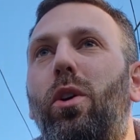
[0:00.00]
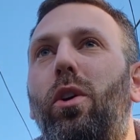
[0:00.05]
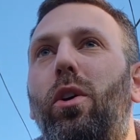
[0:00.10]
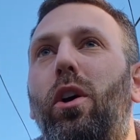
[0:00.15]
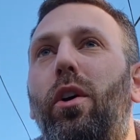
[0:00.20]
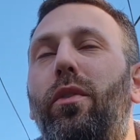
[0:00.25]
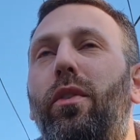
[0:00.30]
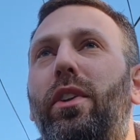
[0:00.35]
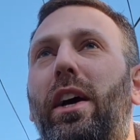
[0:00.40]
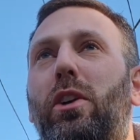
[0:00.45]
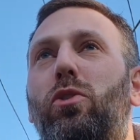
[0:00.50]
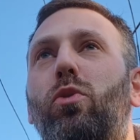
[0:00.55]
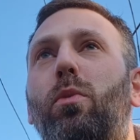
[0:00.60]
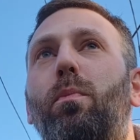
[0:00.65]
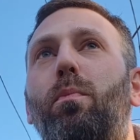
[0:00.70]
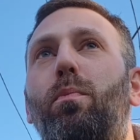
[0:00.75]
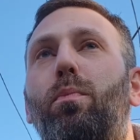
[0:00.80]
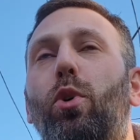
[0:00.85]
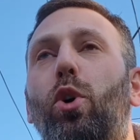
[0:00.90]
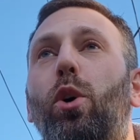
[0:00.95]
of an actual
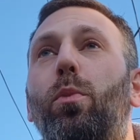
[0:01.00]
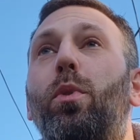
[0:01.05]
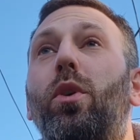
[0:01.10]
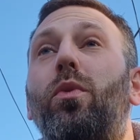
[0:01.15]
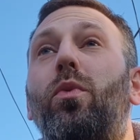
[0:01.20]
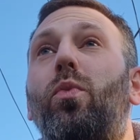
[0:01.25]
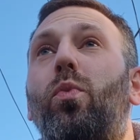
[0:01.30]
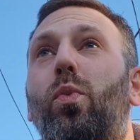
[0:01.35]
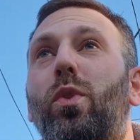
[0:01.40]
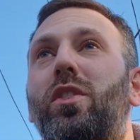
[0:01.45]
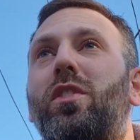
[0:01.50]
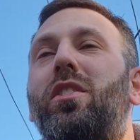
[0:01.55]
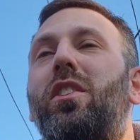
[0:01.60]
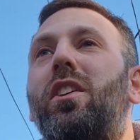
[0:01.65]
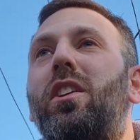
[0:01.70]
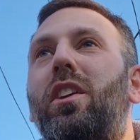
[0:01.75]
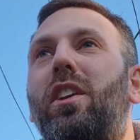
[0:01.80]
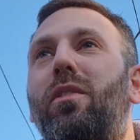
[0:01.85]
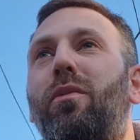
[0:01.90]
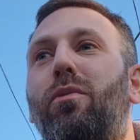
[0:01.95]
bourbon
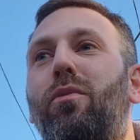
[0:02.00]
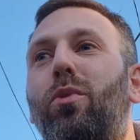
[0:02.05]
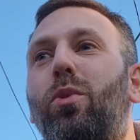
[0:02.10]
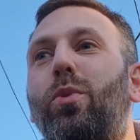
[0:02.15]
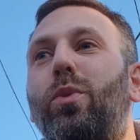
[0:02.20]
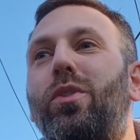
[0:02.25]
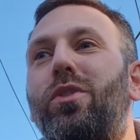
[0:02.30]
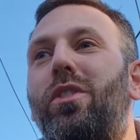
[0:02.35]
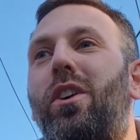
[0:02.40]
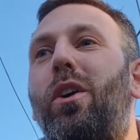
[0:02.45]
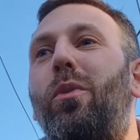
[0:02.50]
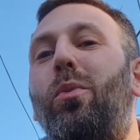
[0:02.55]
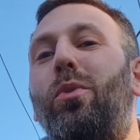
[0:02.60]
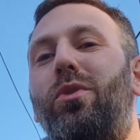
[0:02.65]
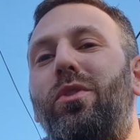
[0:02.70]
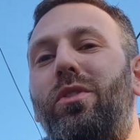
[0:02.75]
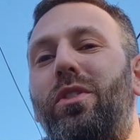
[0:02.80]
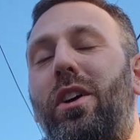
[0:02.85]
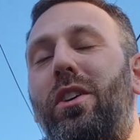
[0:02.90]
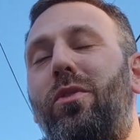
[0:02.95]
whiskey influence.
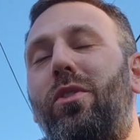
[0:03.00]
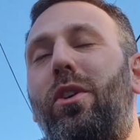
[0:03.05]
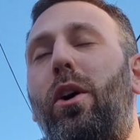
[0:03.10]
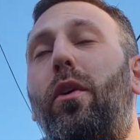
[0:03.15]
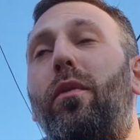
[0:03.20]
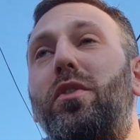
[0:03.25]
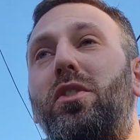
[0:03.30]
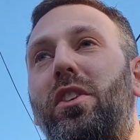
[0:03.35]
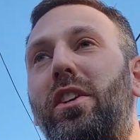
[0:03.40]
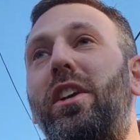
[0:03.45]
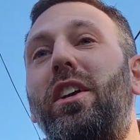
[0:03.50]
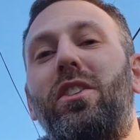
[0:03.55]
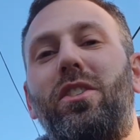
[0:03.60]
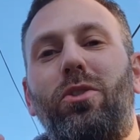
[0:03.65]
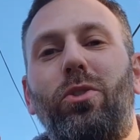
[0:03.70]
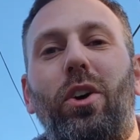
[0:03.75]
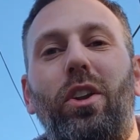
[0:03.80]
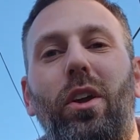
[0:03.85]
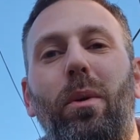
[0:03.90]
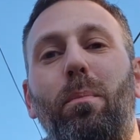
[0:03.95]
Obviously
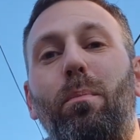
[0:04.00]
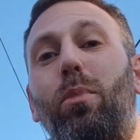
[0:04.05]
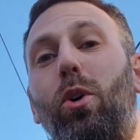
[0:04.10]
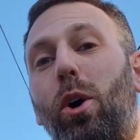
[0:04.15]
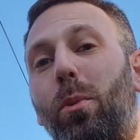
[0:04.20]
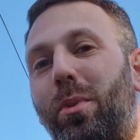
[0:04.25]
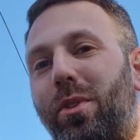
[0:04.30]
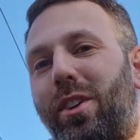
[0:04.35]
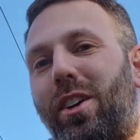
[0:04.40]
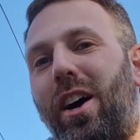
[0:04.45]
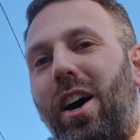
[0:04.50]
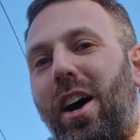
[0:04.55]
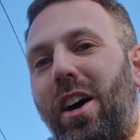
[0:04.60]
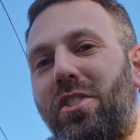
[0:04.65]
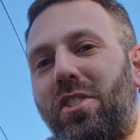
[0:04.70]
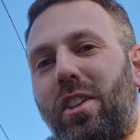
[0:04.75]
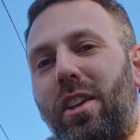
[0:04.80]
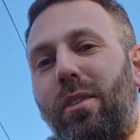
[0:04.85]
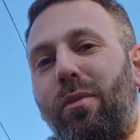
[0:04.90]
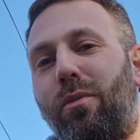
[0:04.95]
it's not a bourbon
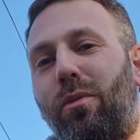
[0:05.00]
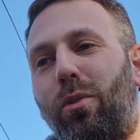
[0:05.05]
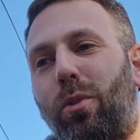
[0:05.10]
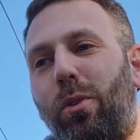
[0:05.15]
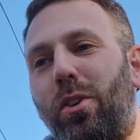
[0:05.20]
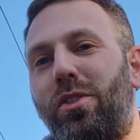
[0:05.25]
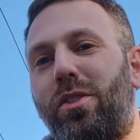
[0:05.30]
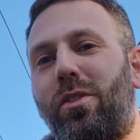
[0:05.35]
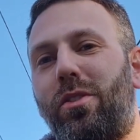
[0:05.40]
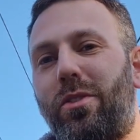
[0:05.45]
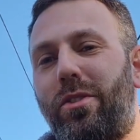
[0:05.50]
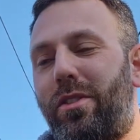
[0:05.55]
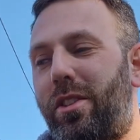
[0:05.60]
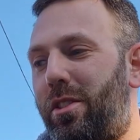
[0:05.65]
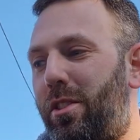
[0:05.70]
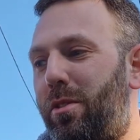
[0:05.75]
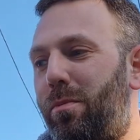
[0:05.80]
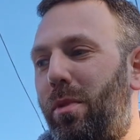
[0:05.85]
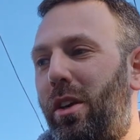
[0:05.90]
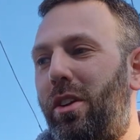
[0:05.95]
cask influence, because
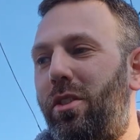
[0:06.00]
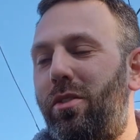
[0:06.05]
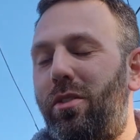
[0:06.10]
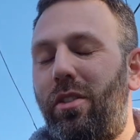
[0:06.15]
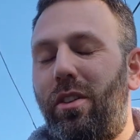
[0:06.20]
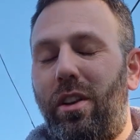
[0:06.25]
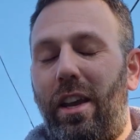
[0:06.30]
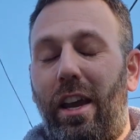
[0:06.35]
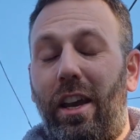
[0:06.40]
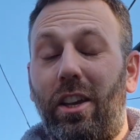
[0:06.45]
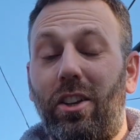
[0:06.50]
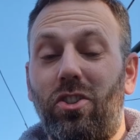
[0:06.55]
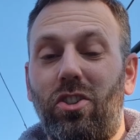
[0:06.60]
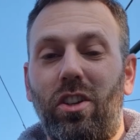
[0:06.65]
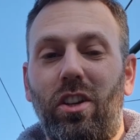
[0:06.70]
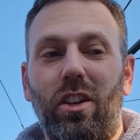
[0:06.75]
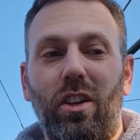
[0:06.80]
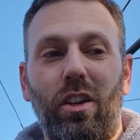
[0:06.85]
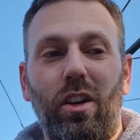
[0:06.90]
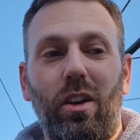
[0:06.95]
this has been aged
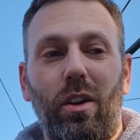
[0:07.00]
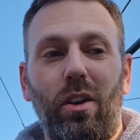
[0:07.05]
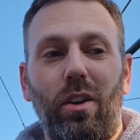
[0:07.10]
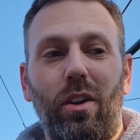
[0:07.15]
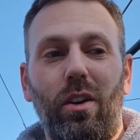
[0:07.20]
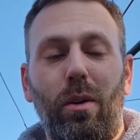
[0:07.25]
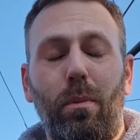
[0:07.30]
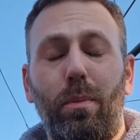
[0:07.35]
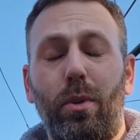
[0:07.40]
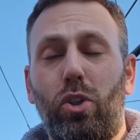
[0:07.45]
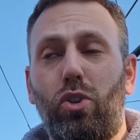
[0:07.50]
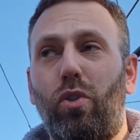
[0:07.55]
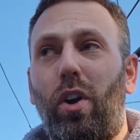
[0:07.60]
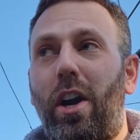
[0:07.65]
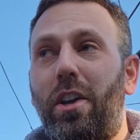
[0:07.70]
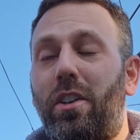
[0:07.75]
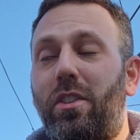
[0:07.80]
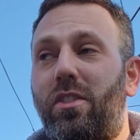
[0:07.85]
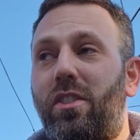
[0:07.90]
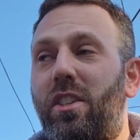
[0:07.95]
in a
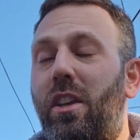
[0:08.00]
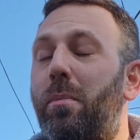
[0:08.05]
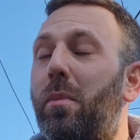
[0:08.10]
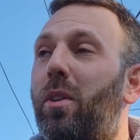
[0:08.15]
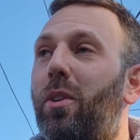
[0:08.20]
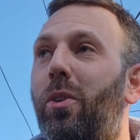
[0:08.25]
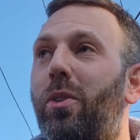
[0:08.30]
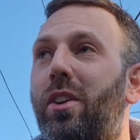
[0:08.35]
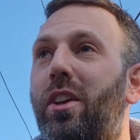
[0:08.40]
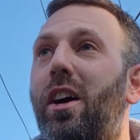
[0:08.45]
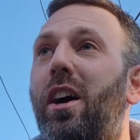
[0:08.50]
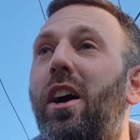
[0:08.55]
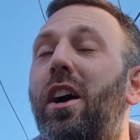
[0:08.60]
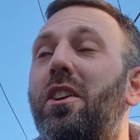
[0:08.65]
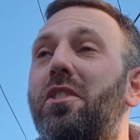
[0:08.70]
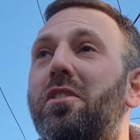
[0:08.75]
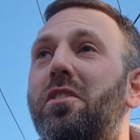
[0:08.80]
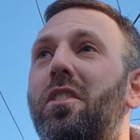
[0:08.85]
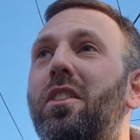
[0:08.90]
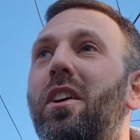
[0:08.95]
Botrytis Semillon
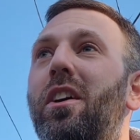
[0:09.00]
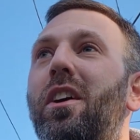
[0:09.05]
cask,